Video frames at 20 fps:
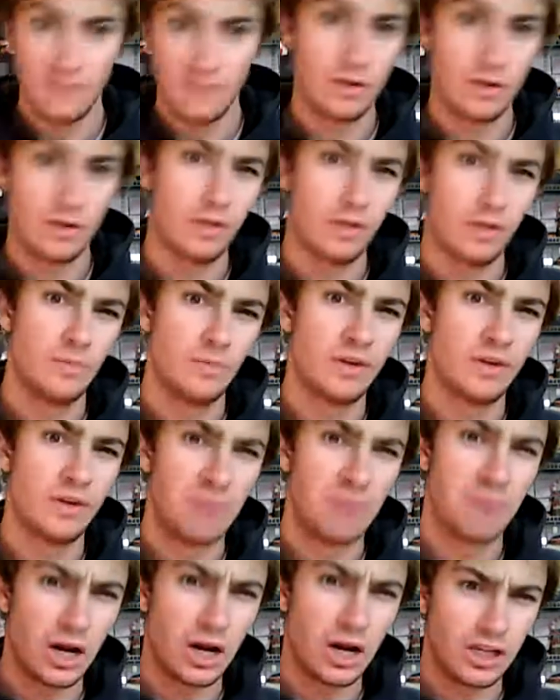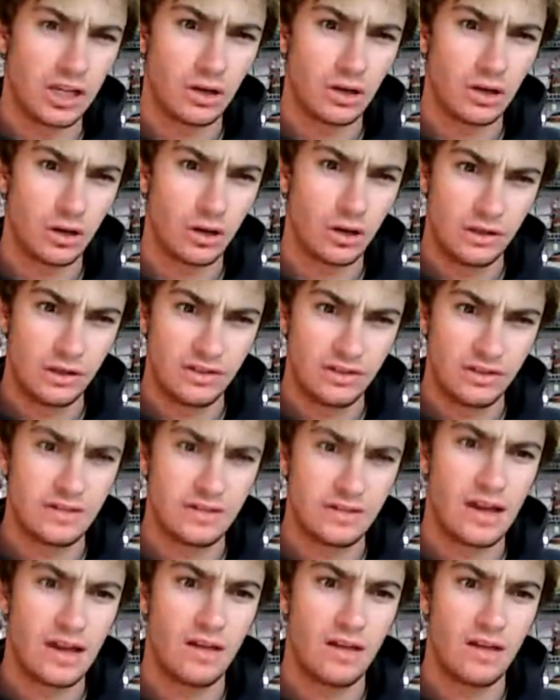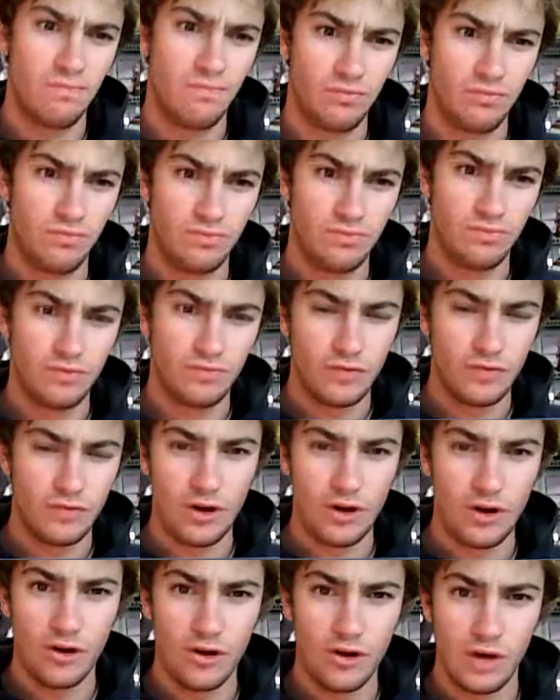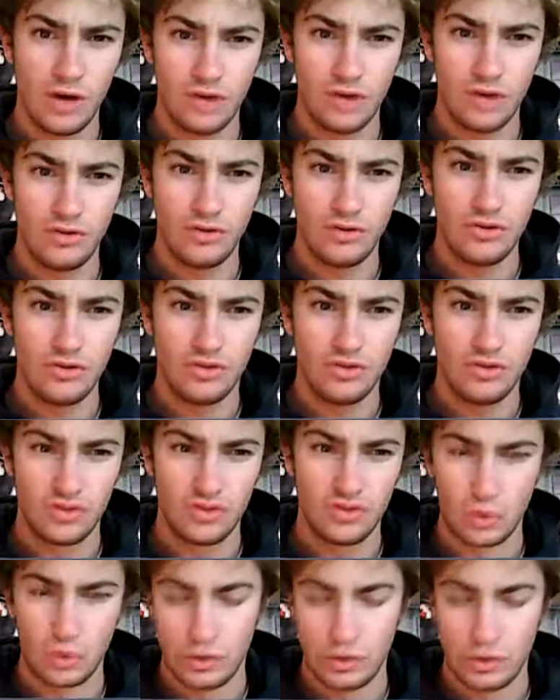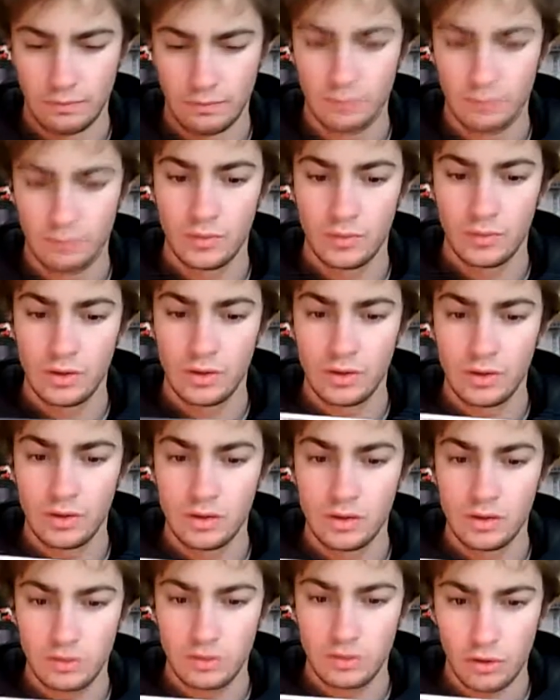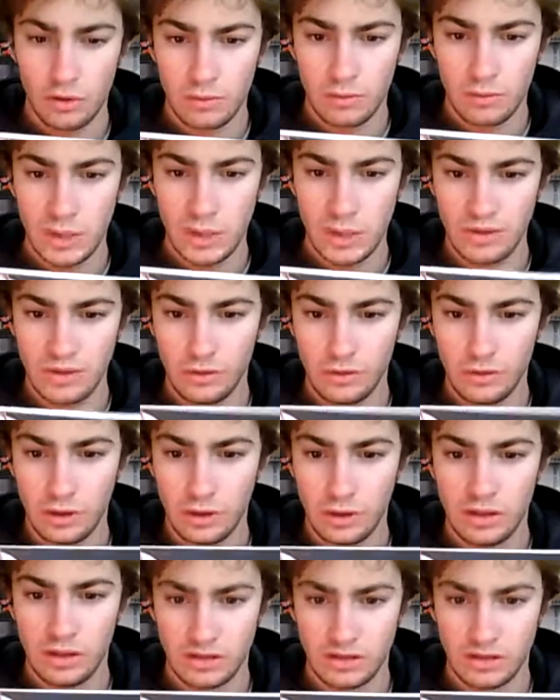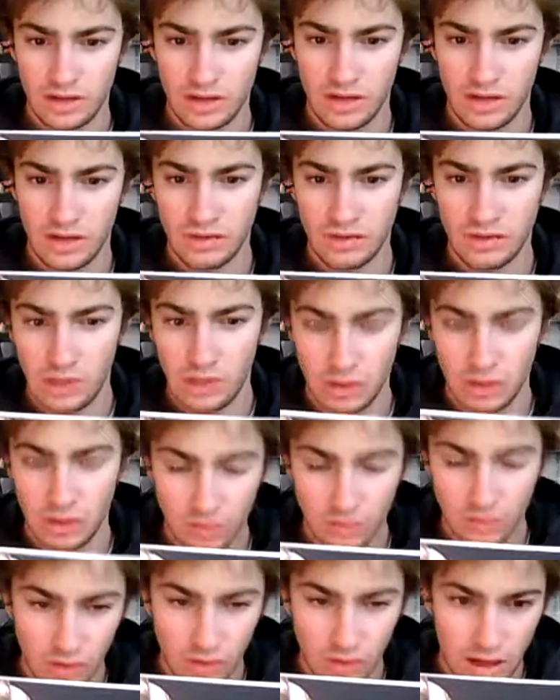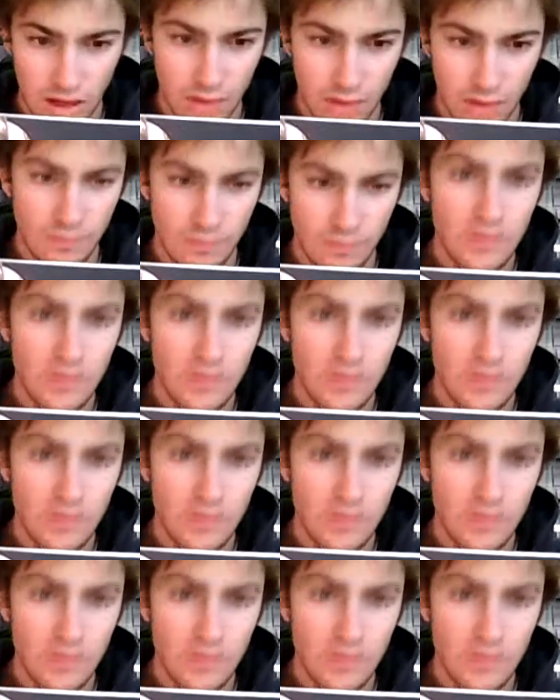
They're they're bodyguards that know how to use a sword. So basically, he decides, okay, I'll do that.